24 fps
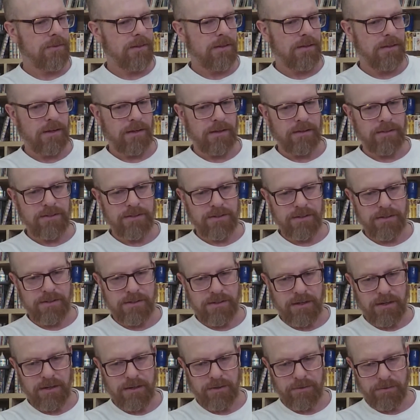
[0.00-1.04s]
Yeah, these are just
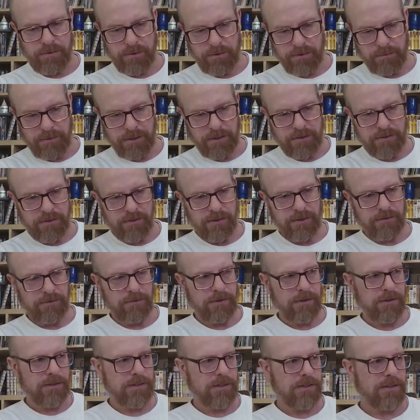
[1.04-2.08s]
kind of rudimentary
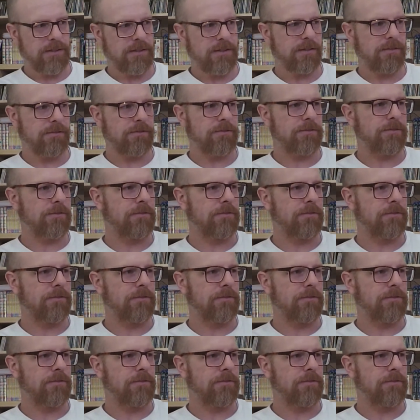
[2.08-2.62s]
versions of